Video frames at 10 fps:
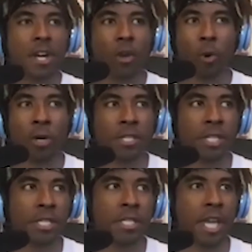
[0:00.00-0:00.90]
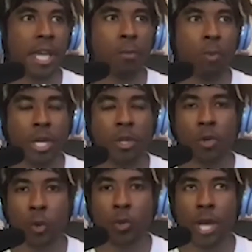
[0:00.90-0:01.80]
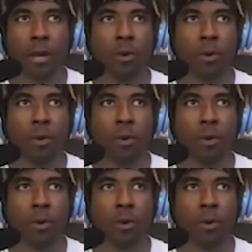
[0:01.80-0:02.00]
Going into this game, we knew that